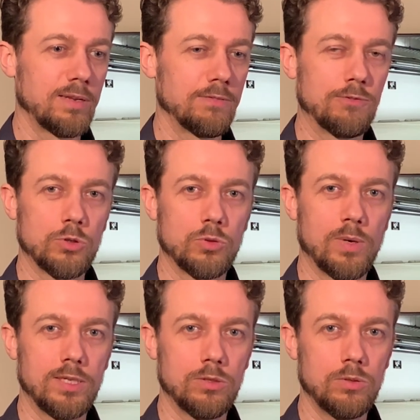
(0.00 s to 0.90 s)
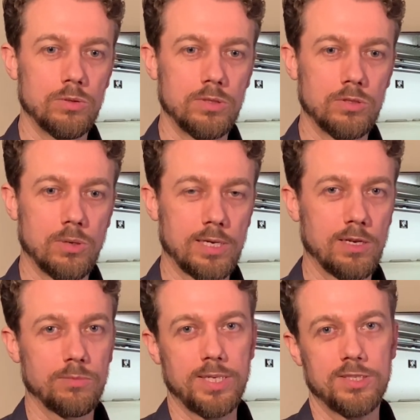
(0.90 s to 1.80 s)
first way to do it, so I
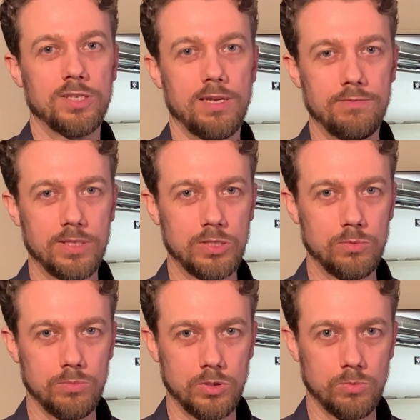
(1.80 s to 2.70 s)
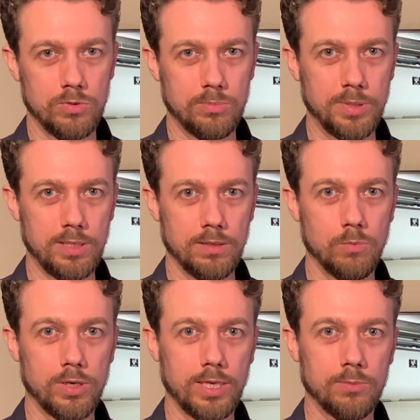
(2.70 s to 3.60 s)
can't really say if this would be
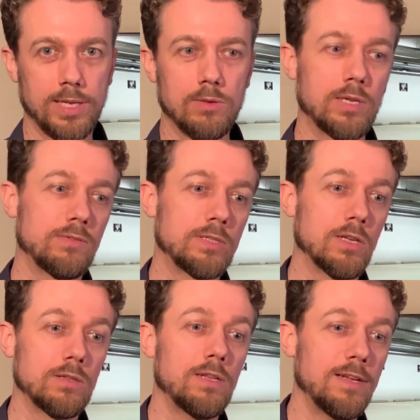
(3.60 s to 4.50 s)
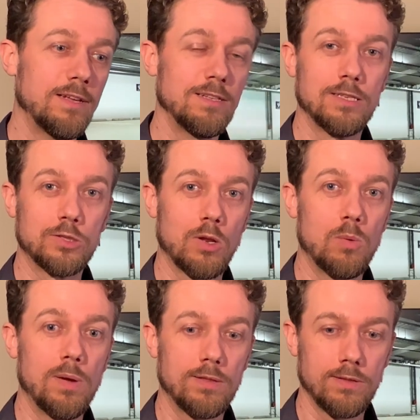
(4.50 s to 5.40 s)
working without having done the slow
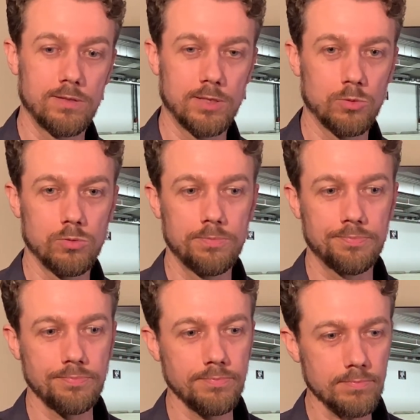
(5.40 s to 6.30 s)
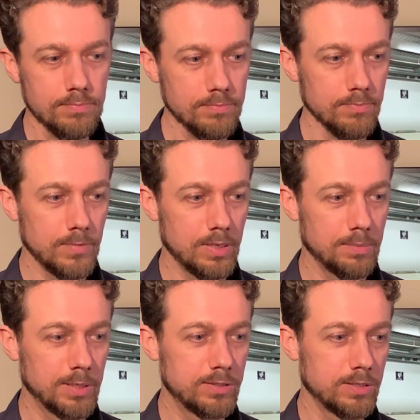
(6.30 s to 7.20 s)
method at all.
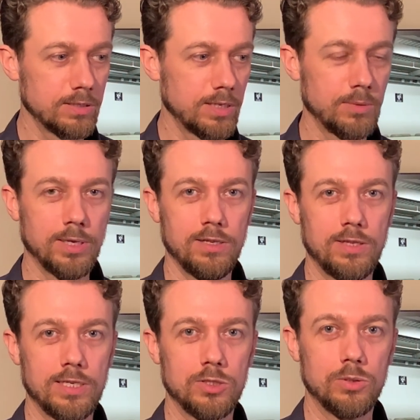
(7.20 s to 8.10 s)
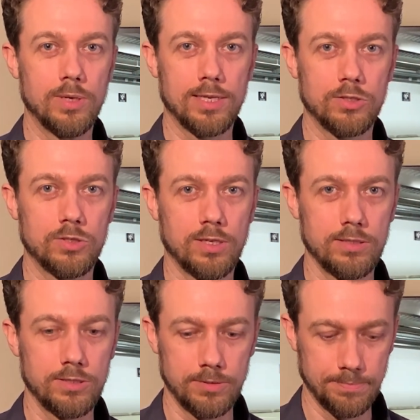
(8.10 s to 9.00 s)
But anyway, I think it's a good
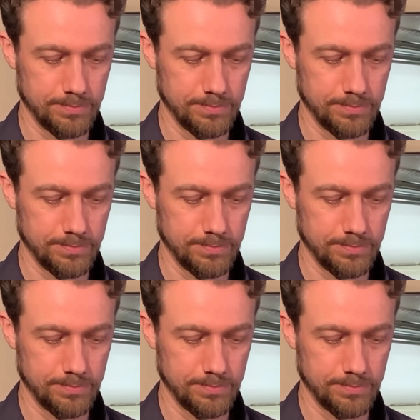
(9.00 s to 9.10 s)
exercise.